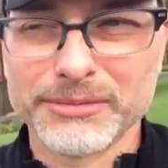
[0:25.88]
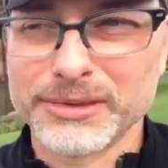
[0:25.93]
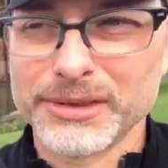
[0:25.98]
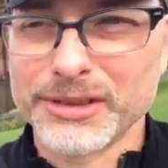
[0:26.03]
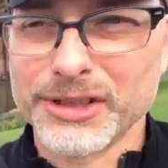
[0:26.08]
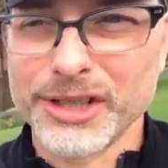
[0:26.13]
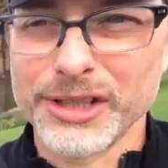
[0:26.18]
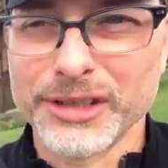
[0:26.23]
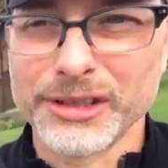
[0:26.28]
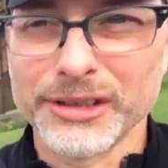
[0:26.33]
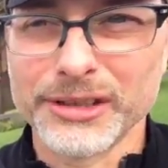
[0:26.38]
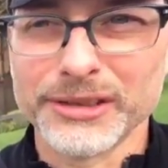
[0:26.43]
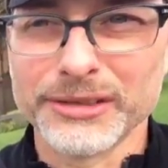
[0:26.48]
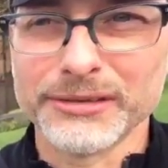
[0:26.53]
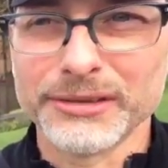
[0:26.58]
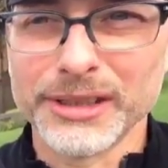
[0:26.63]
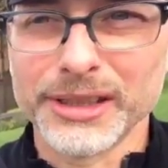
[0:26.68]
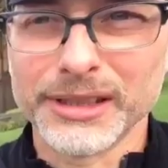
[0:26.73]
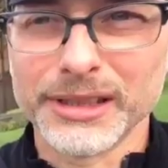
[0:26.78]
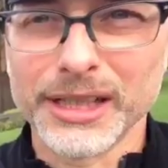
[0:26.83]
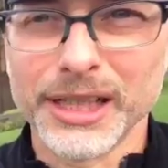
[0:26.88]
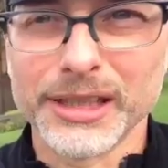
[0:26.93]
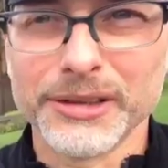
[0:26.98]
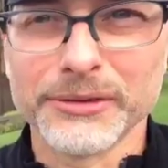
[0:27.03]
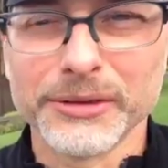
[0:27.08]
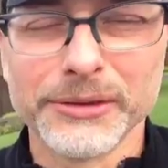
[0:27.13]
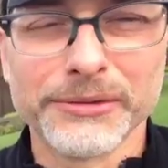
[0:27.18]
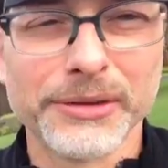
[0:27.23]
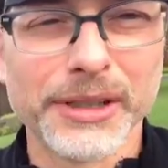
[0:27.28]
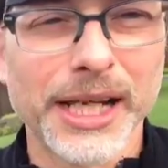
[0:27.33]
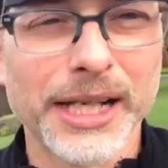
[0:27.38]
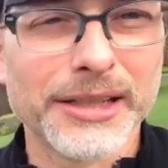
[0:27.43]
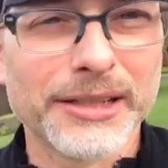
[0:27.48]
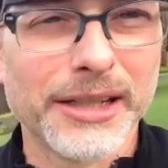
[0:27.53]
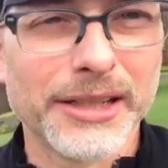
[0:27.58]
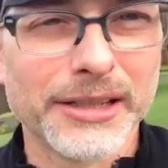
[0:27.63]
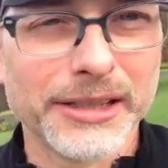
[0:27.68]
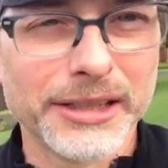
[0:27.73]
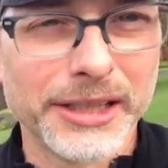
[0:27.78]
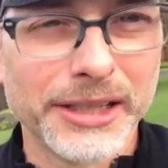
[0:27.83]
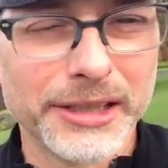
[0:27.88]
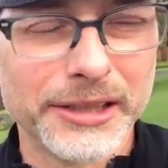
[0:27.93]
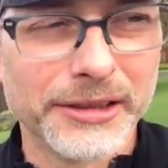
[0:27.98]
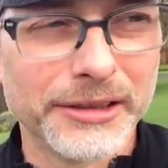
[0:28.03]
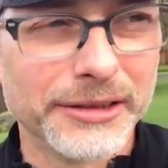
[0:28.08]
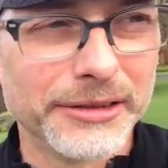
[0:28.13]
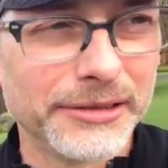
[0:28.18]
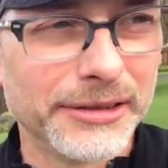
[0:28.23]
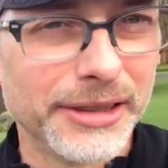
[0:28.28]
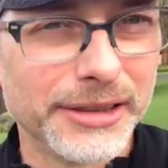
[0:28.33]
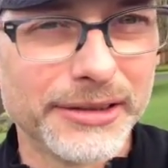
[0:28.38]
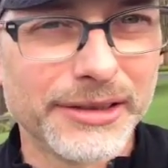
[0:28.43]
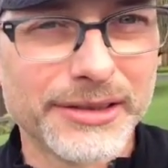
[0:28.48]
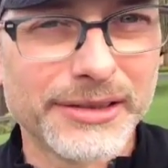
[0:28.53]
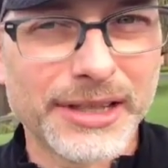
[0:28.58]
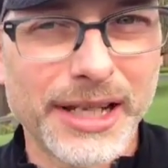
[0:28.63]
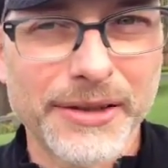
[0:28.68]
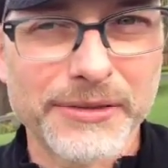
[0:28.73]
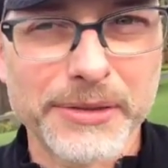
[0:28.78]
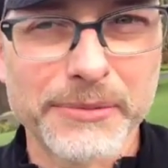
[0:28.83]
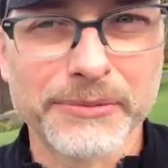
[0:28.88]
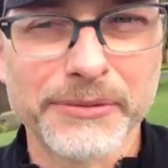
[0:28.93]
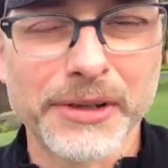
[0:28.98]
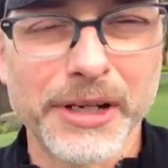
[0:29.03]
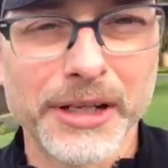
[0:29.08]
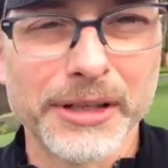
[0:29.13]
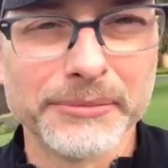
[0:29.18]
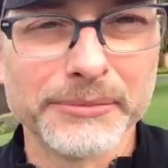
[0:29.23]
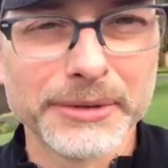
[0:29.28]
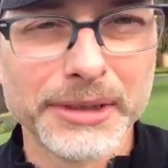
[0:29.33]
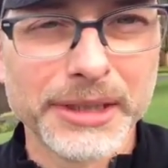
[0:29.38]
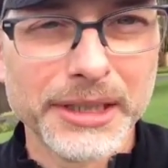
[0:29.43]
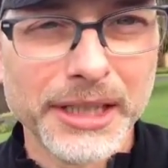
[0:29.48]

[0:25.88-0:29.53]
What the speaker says: chill and kind of reflect on the year and just have some fun.